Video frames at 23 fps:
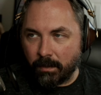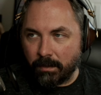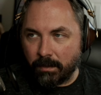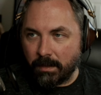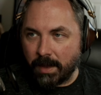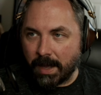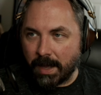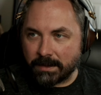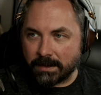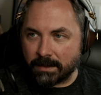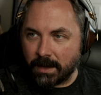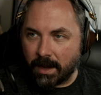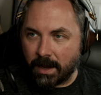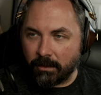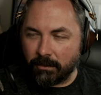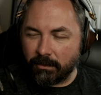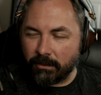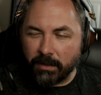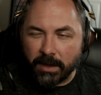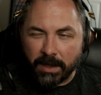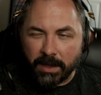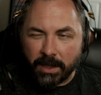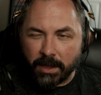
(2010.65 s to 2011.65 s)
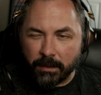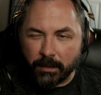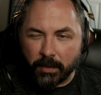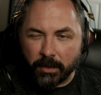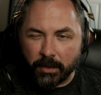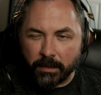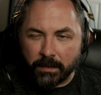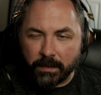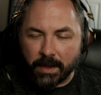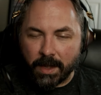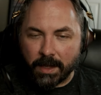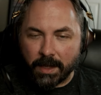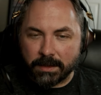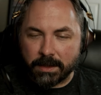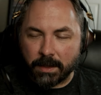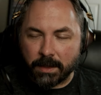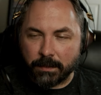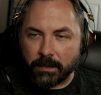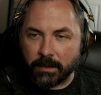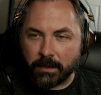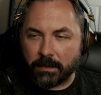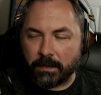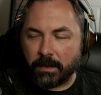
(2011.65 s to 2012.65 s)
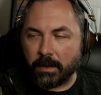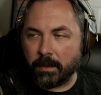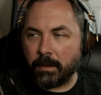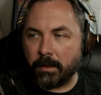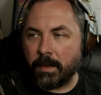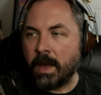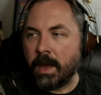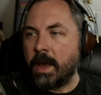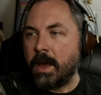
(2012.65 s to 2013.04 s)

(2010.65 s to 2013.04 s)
that's not really a proof of concept for a film,